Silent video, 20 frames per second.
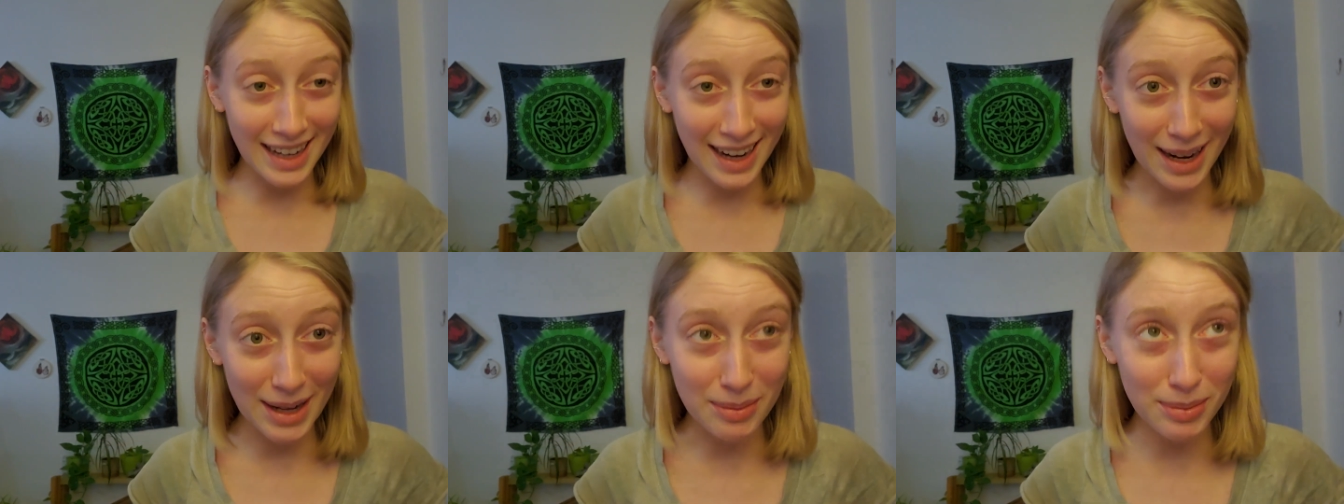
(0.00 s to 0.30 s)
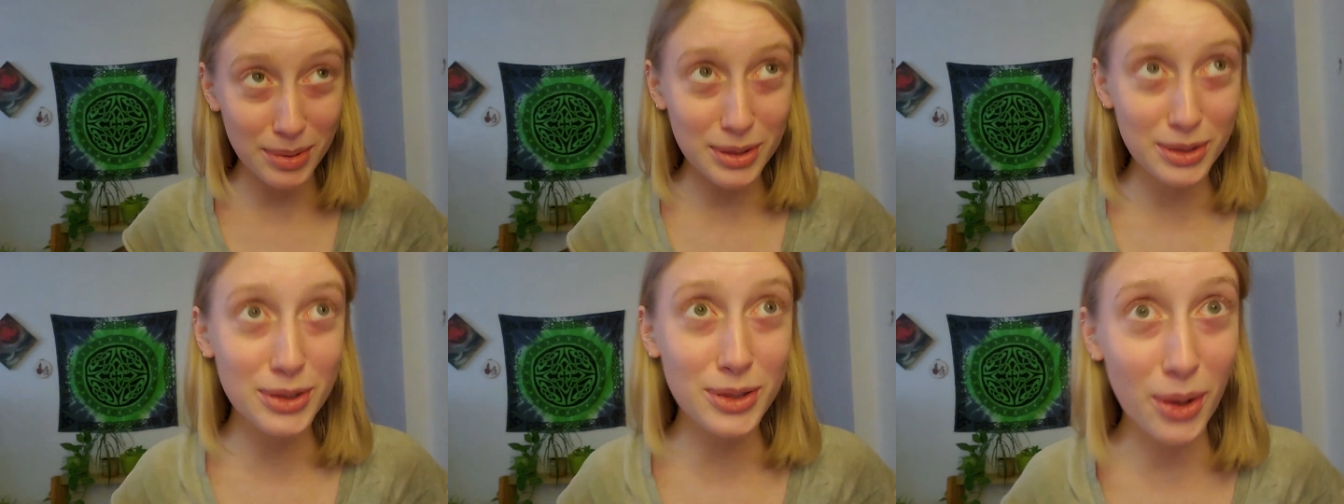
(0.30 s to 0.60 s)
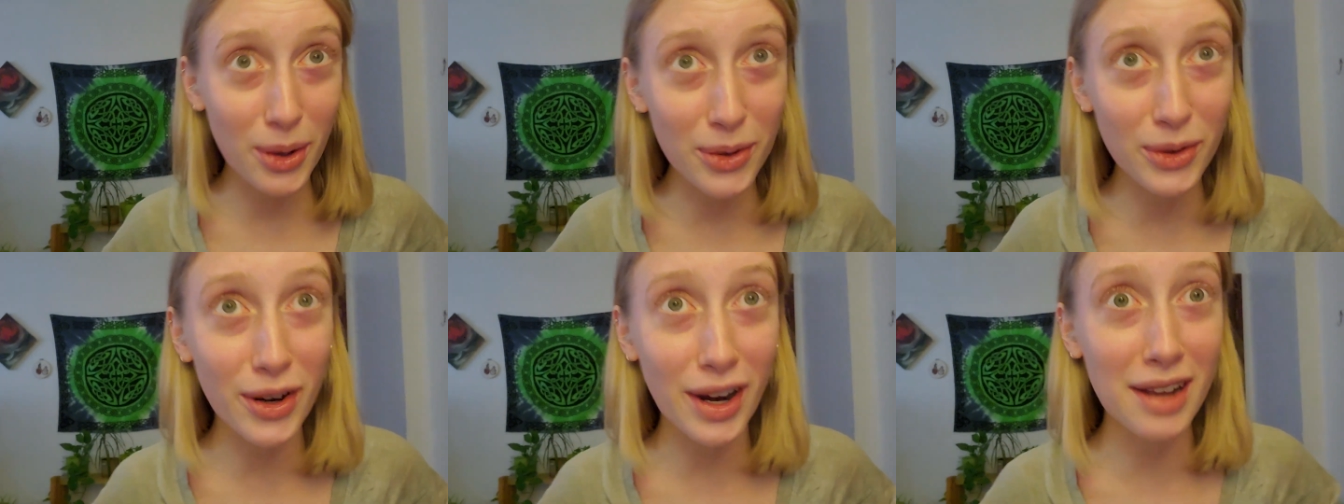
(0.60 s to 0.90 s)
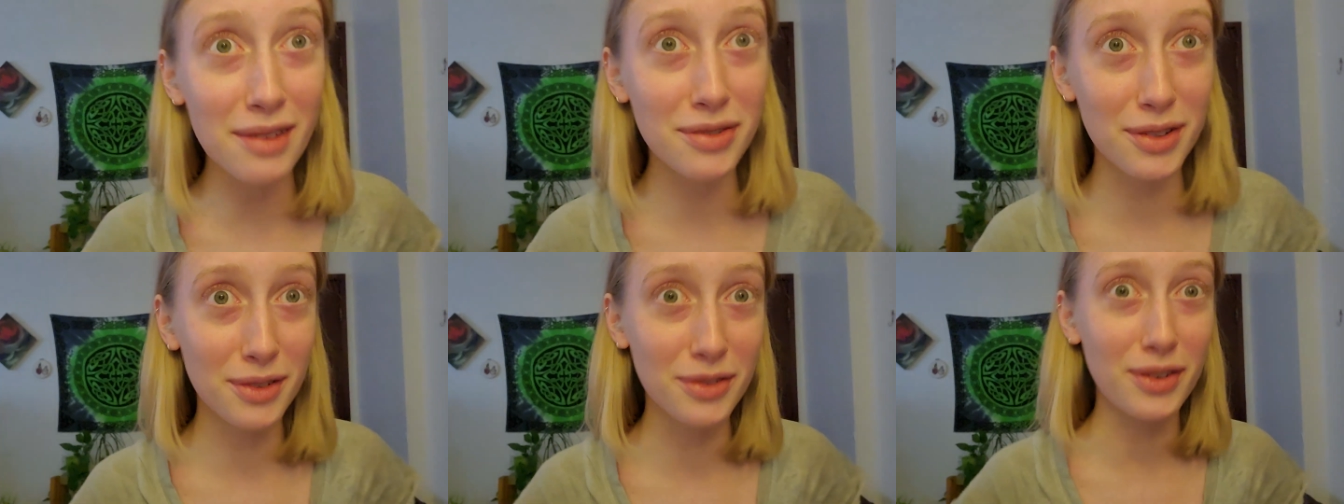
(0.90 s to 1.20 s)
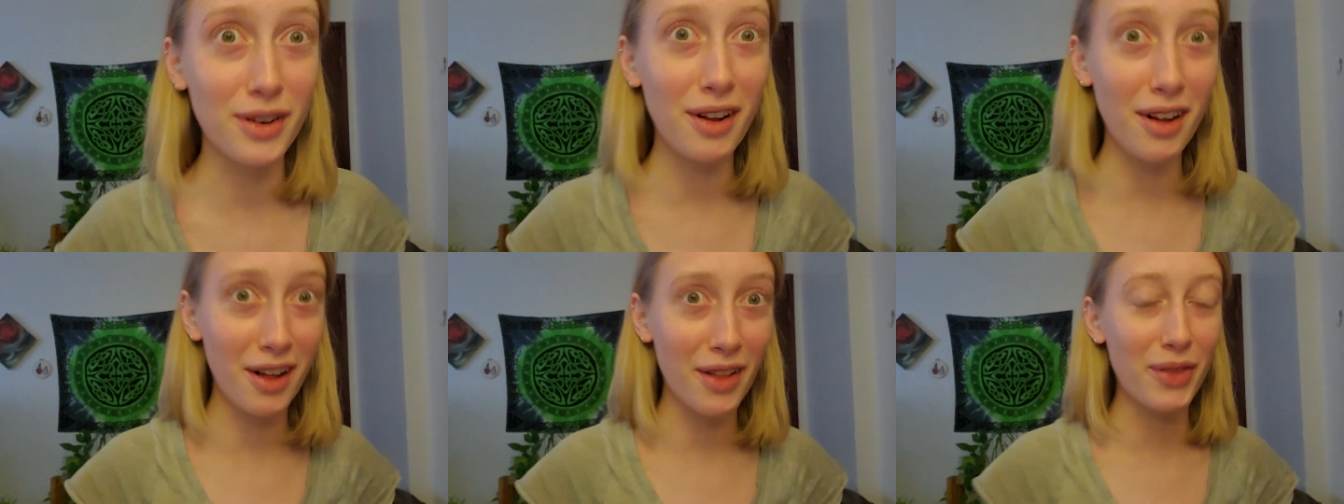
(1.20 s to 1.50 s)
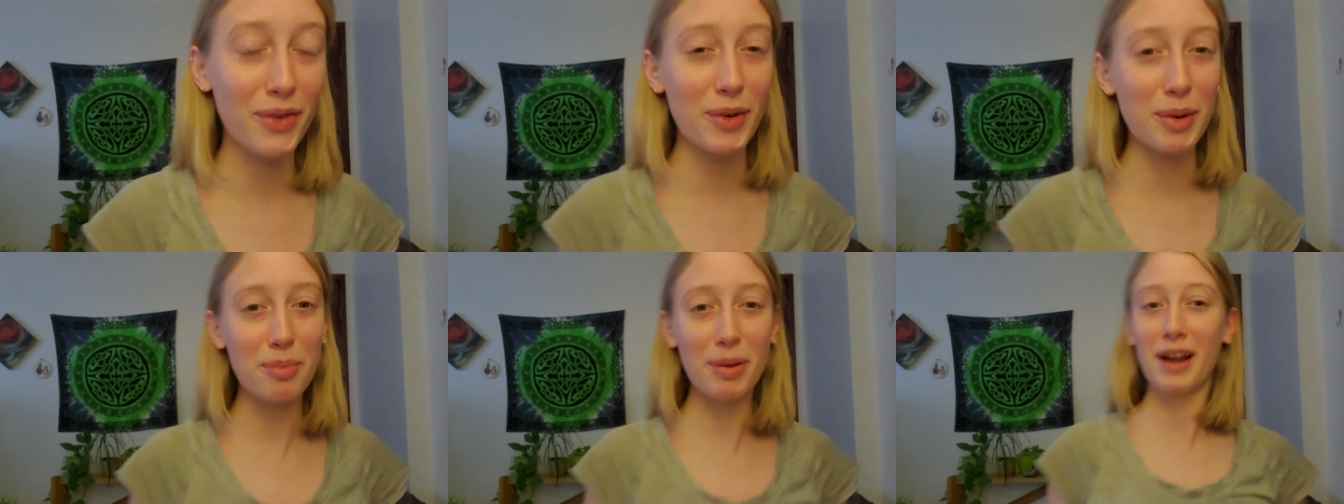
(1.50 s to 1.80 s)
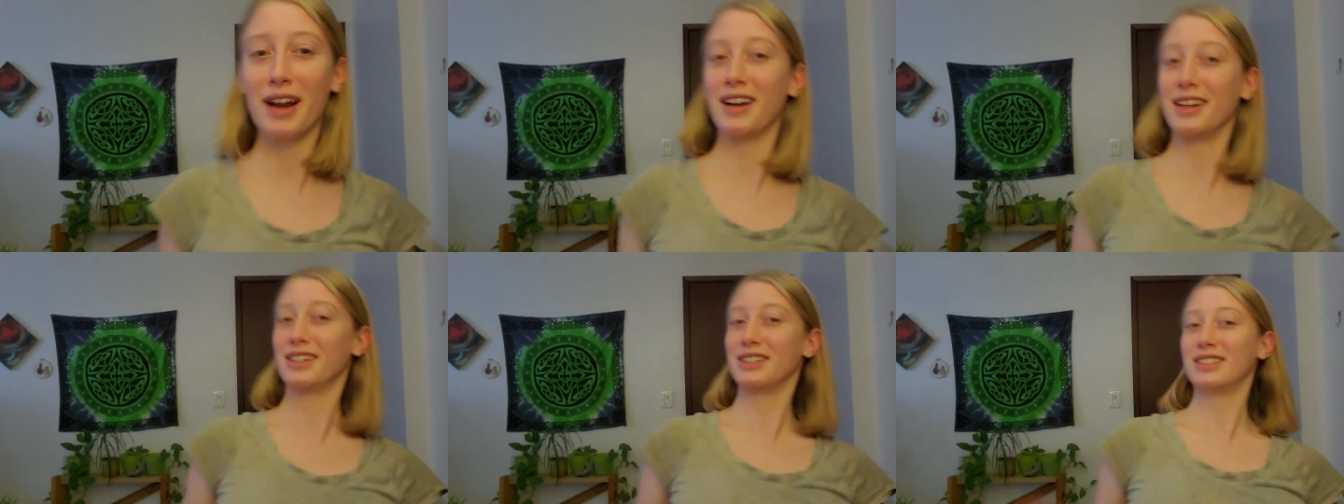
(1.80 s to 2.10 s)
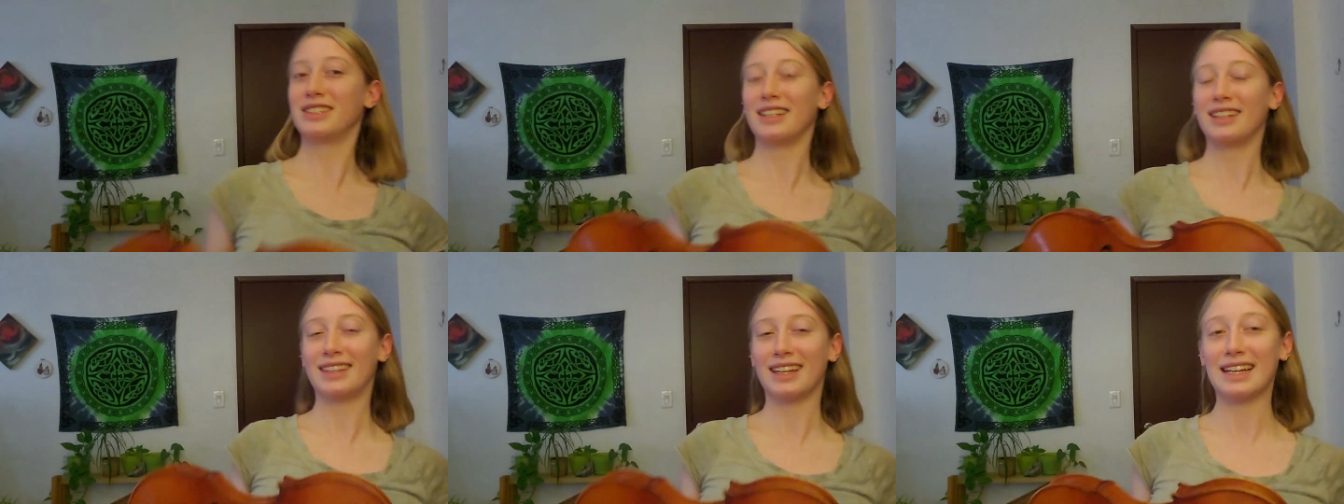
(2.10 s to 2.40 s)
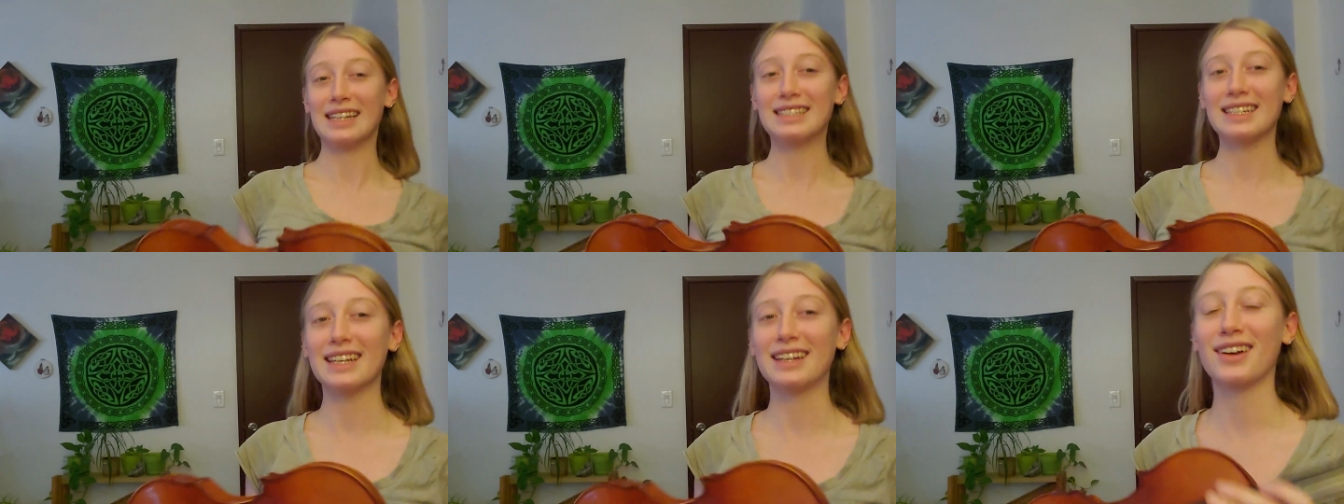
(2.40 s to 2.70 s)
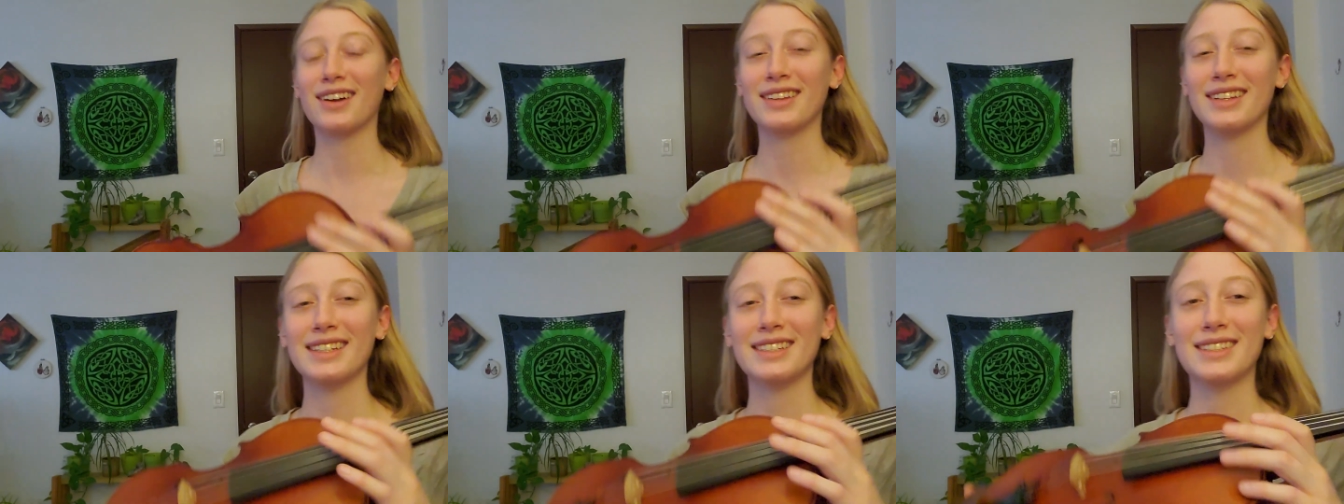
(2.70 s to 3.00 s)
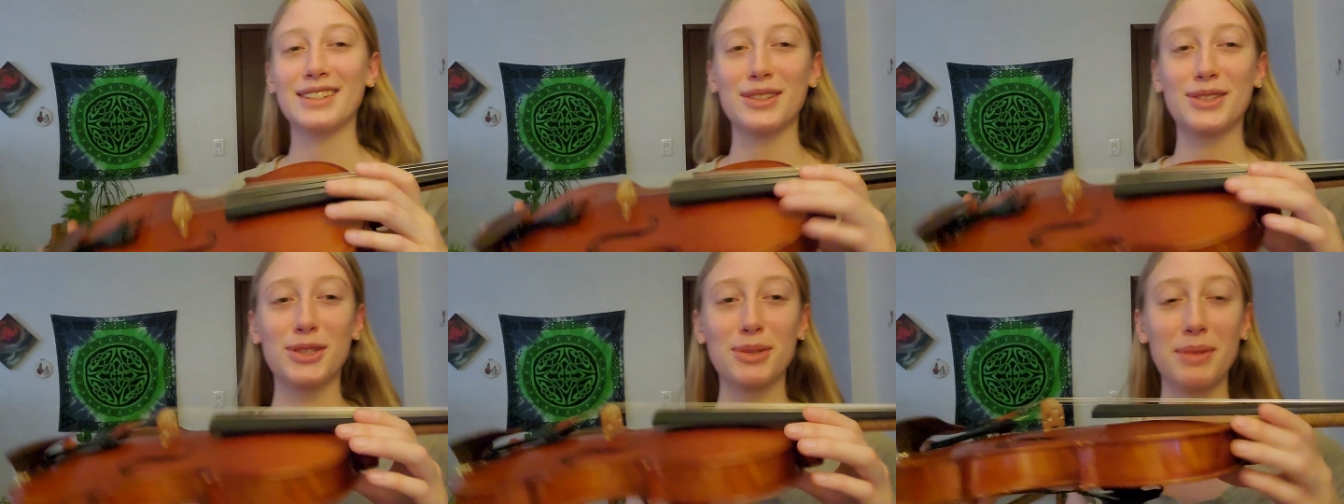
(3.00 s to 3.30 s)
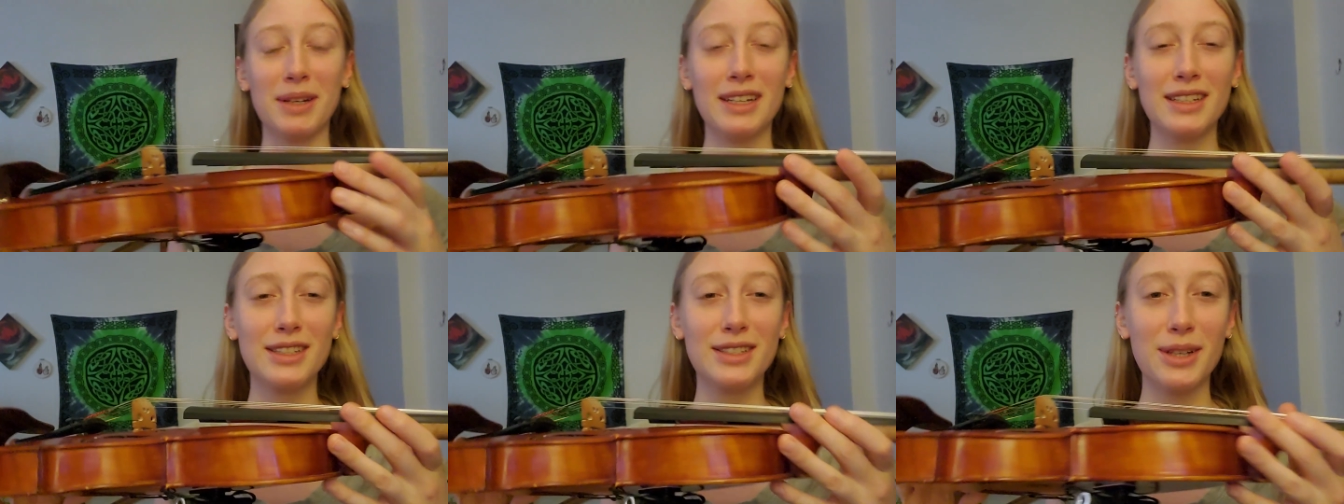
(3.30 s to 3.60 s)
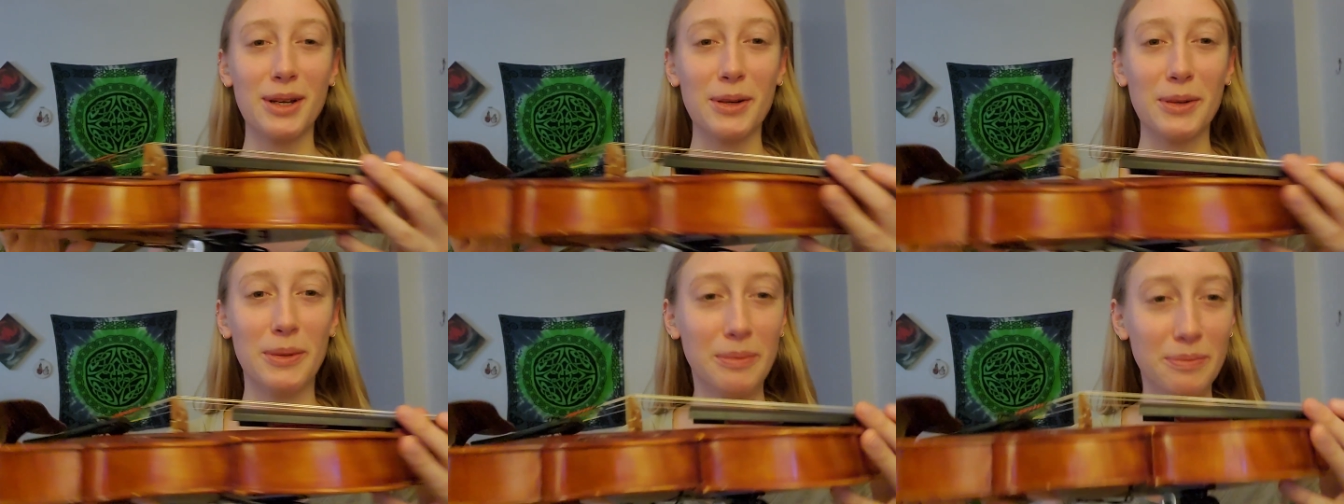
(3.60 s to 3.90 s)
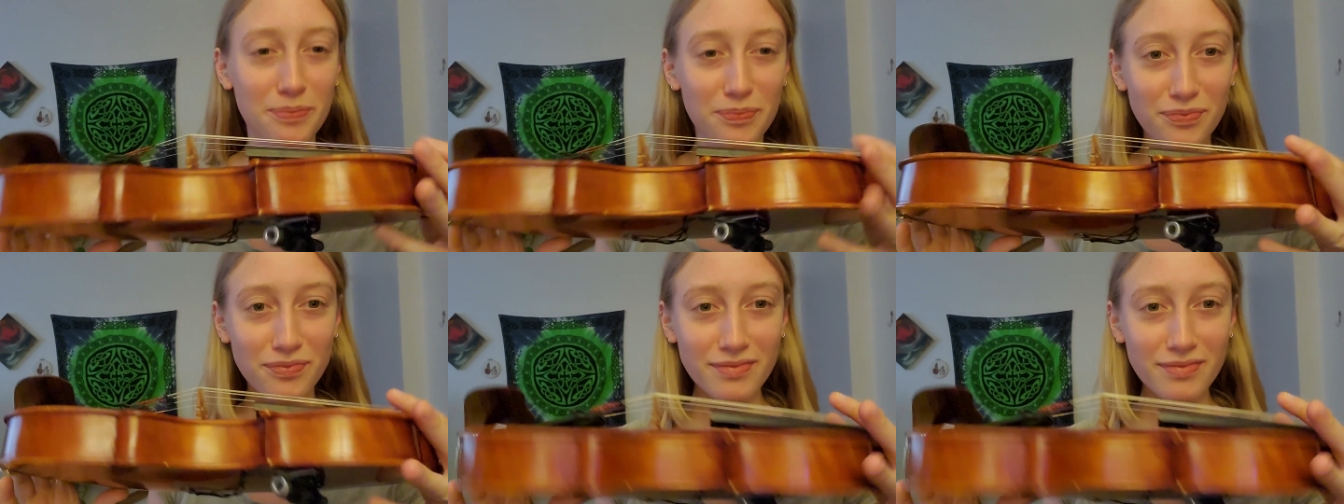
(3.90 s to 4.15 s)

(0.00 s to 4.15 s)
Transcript: I'm so grateful for all the repairs that they did on this instrument. So